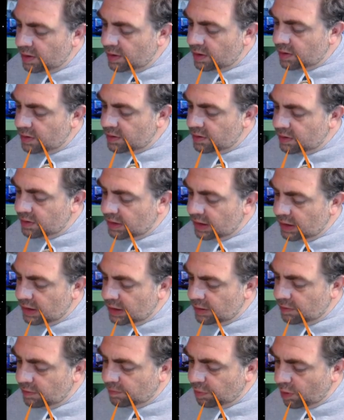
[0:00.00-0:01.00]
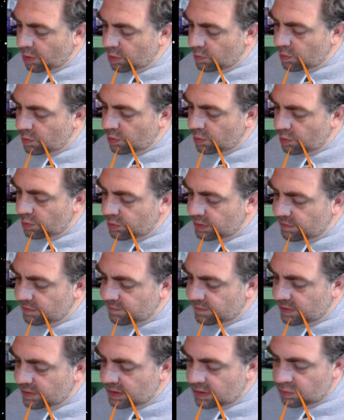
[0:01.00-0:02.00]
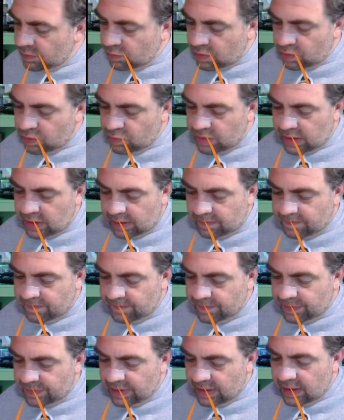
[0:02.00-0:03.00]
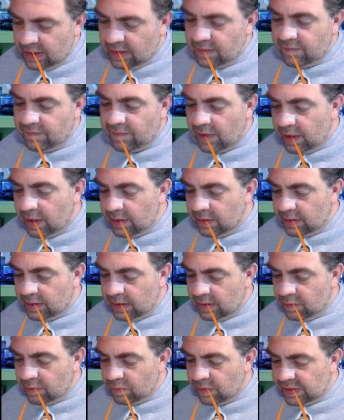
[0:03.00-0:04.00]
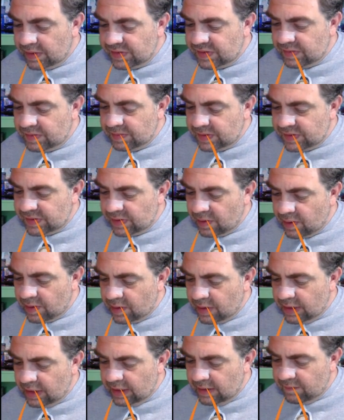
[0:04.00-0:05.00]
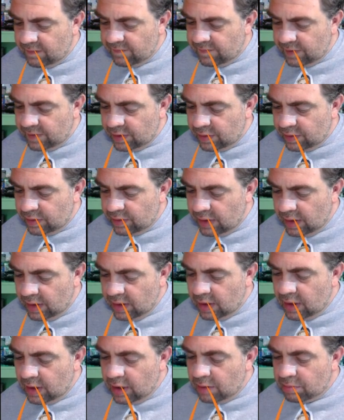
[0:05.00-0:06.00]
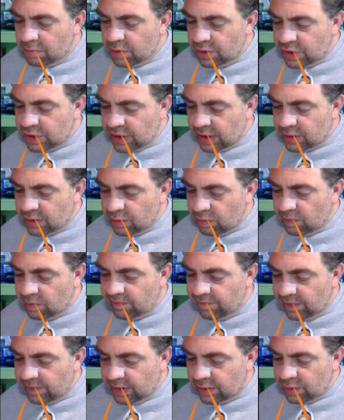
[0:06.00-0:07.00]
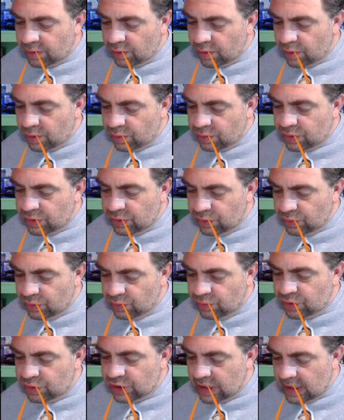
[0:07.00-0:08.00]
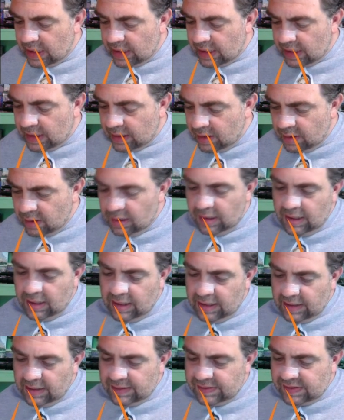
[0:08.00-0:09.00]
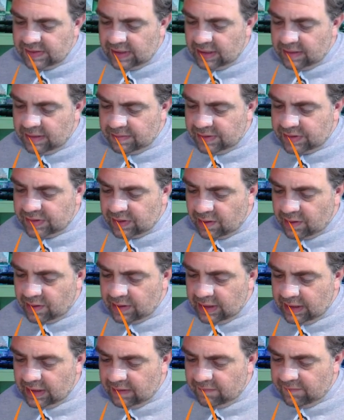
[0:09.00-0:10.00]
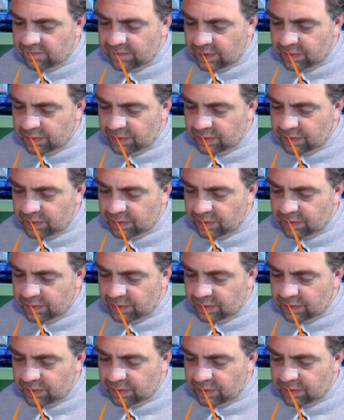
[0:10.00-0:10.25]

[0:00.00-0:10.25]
The part will only fit in one way. Finally, rest the Bassard EM field projector reflector O2J inside the Bassard EM field